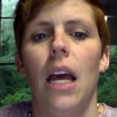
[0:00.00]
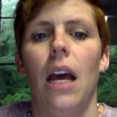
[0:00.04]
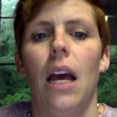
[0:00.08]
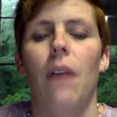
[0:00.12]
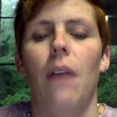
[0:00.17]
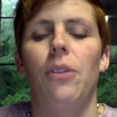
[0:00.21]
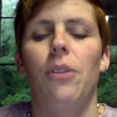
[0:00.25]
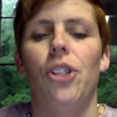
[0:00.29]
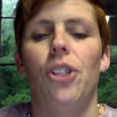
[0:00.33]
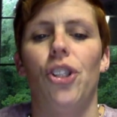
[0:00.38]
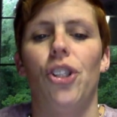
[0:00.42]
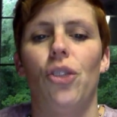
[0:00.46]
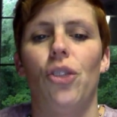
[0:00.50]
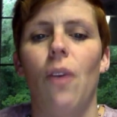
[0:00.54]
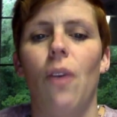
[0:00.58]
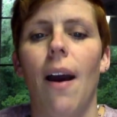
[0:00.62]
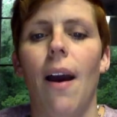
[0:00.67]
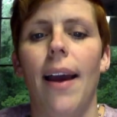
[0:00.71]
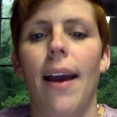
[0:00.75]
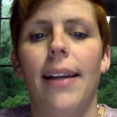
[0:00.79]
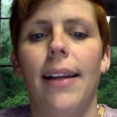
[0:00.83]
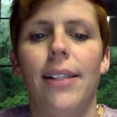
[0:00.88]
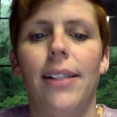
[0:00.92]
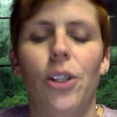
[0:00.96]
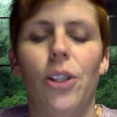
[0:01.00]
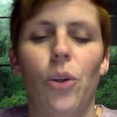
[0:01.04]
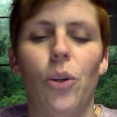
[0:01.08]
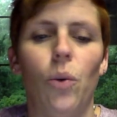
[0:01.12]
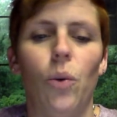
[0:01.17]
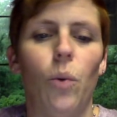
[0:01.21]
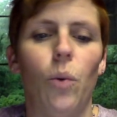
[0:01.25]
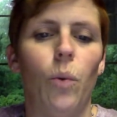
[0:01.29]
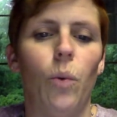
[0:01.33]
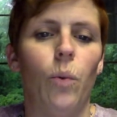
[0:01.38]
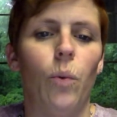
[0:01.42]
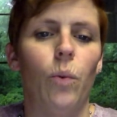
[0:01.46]
I was just trying
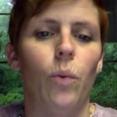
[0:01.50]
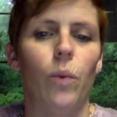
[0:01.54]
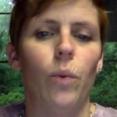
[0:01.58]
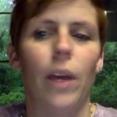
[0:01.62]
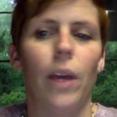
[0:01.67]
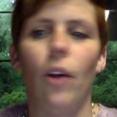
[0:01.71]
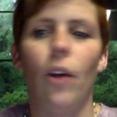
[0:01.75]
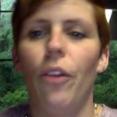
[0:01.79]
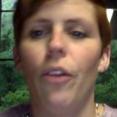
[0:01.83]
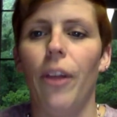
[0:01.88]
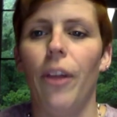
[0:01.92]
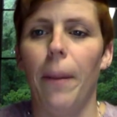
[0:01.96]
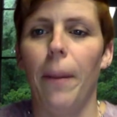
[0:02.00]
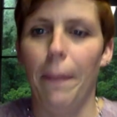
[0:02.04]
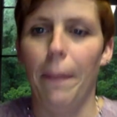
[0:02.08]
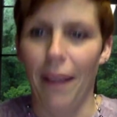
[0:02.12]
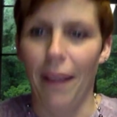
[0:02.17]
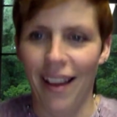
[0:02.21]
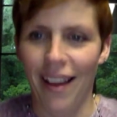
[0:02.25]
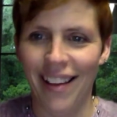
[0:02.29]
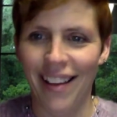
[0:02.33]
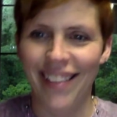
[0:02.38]
to kill them.